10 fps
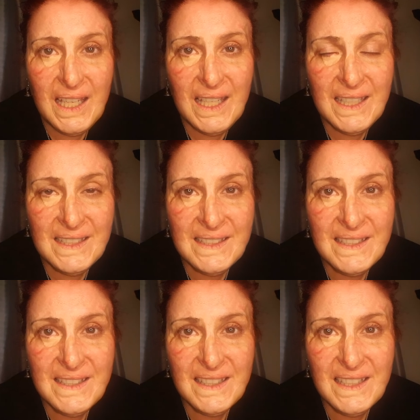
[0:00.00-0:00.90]

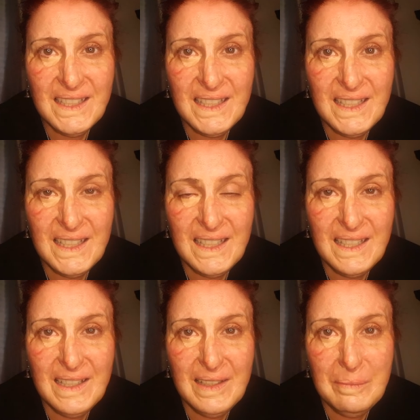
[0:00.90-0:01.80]
And
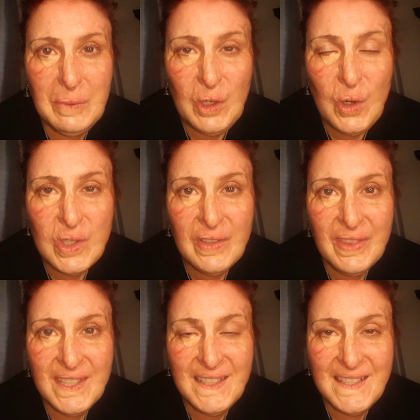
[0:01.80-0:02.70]
because of
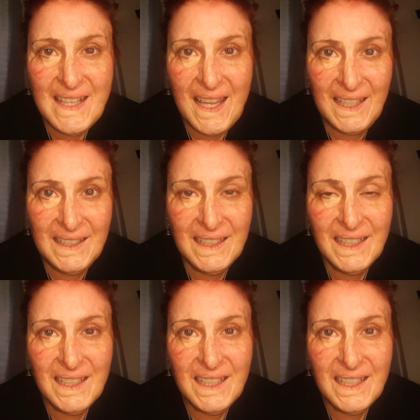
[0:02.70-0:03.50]
the design,